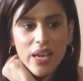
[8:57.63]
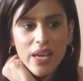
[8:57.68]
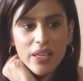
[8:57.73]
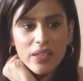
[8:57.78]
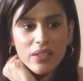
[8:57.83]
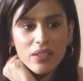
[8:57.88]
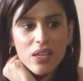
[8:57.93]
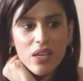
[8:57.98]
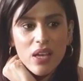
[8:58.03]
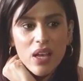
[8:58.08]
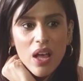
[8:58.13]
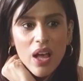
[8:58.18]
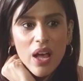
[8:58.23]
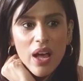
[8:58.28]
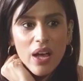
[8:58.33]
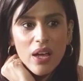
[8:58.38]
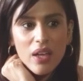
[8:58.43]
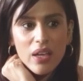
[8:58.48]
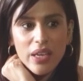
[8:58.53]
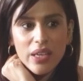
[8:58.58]
And
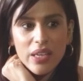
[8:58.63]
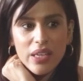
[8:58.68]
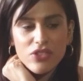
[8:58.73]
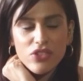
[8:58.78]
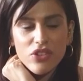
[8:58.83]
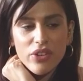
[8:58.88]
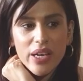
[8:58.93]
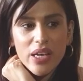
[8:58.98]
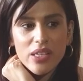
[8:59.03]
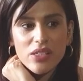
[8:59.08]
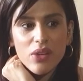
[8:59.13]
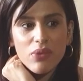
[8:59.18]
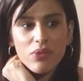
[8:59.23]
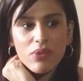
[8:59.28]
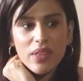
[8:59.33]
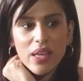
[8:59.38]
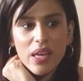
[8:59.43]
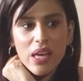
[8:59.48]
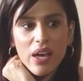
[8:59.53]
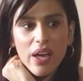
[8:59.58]
initially I
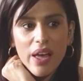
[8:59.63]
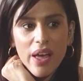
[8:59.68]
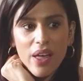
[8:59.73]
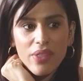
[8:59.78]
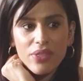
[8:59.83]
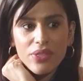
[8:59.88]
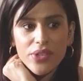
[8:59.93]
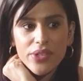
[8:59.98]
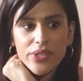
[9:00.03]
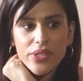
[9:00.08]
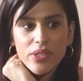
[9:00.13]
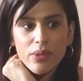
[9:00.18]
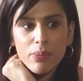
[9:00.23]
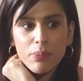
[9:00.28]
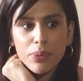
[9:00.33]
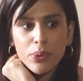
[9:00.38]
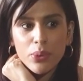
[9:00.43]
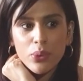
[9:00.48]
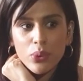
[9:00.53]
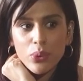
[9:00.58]
don't think I had the
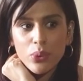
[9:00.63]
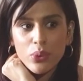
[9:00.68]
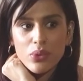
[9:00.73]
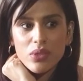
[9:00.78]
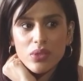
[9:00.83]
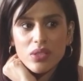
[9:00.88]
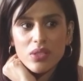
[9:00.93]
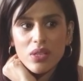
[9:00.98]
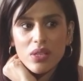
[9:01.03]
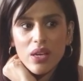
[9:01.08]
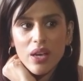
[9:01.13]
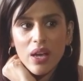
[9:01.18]
support